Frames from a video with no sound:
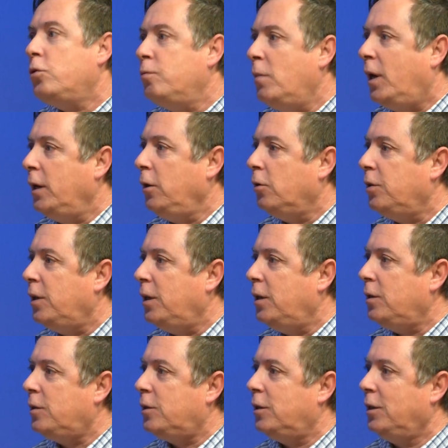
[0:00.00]
lose money on
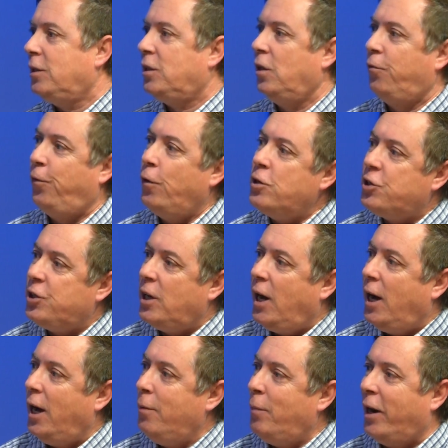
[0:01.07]
this. It's the
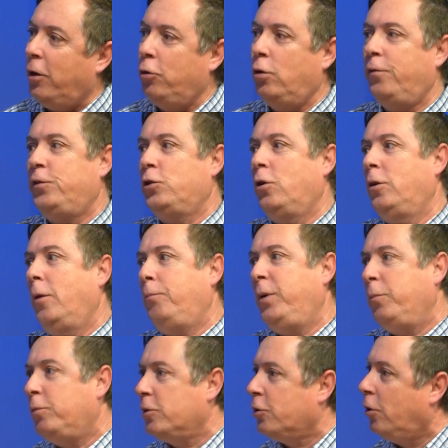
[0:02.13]
first time. I don't know
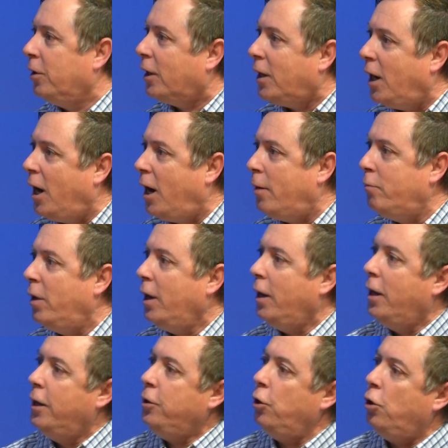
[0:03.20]
if people's gonna
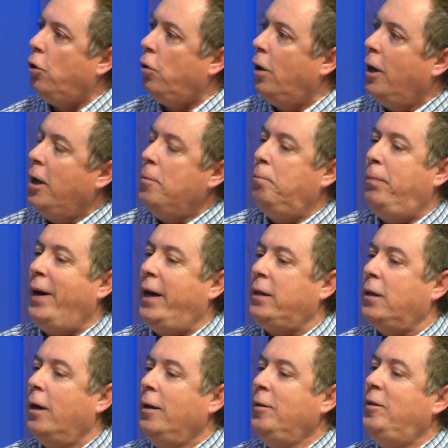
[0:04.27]
come, you know,
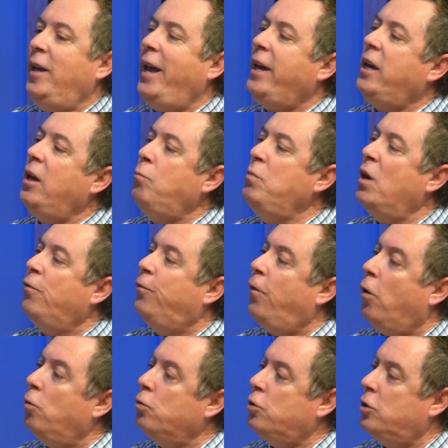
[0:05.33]
but they give me
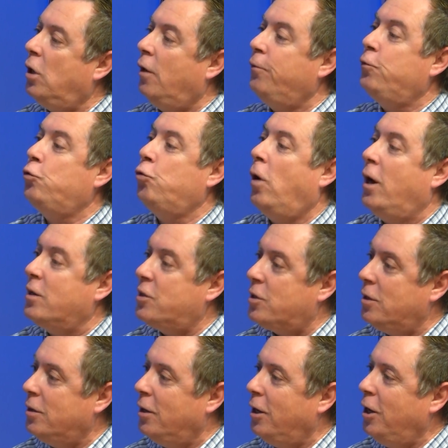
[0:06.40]
a vote of
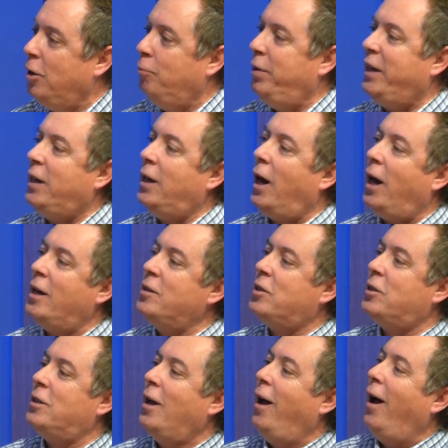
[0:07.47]
trust
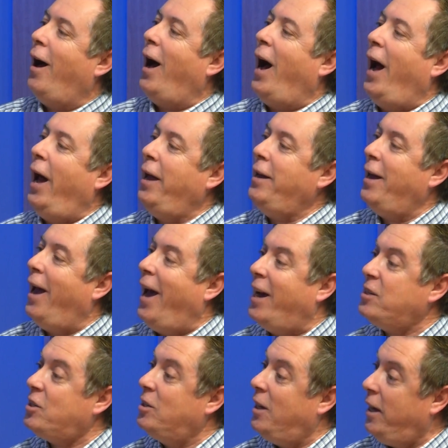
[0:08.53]
because I
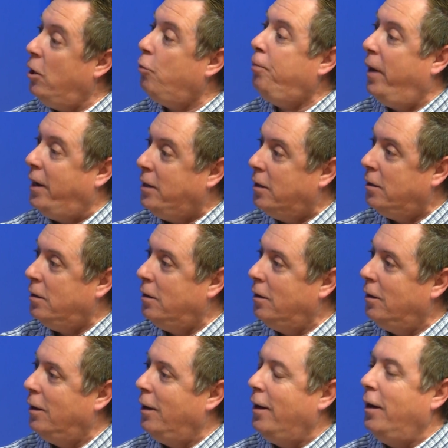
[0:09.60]
ask their opinion.